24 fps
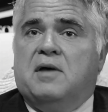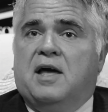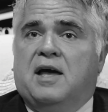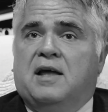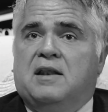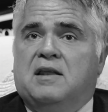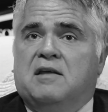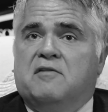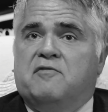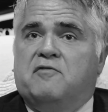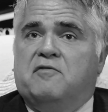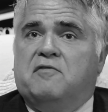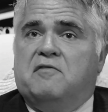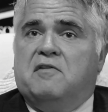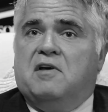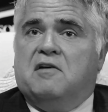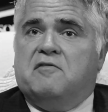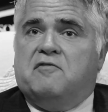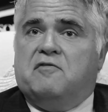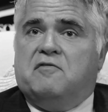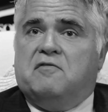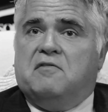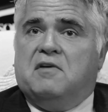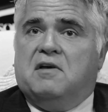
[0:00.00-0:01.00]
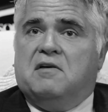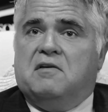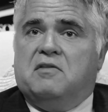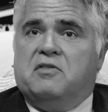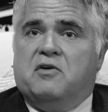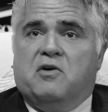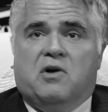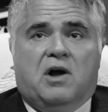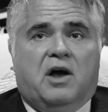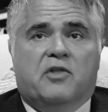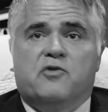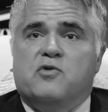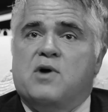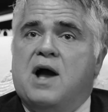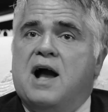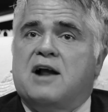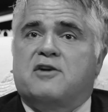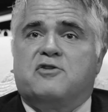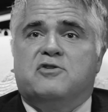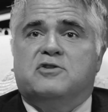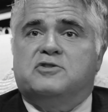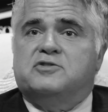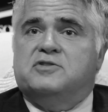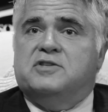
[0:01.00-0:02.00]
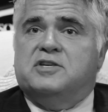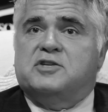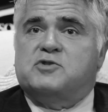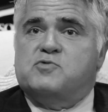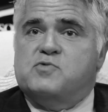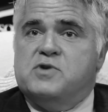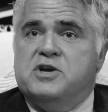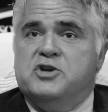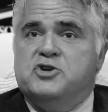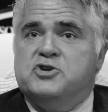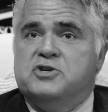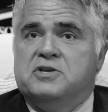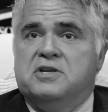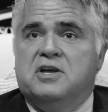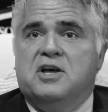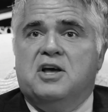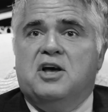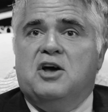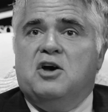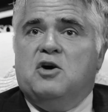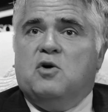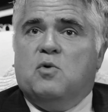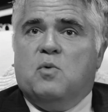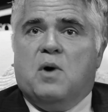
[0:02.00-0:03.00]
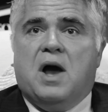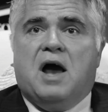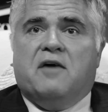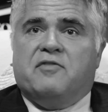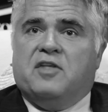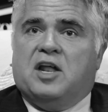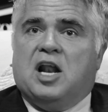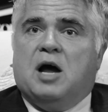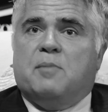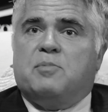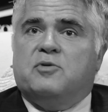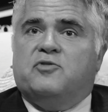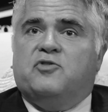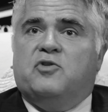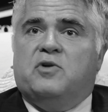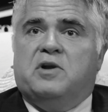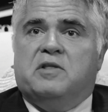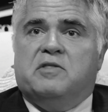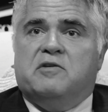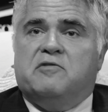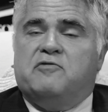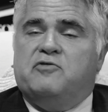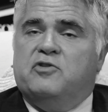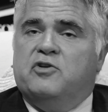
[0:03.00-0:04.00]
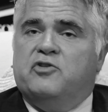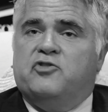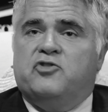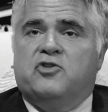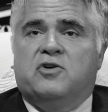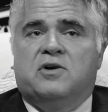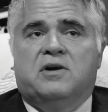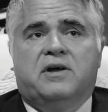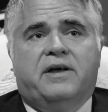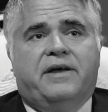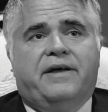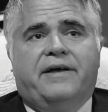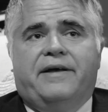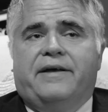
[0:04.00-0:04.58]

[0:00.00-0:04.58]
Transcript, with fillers: And if, if there are other actors in this region who have that opportunity in the future,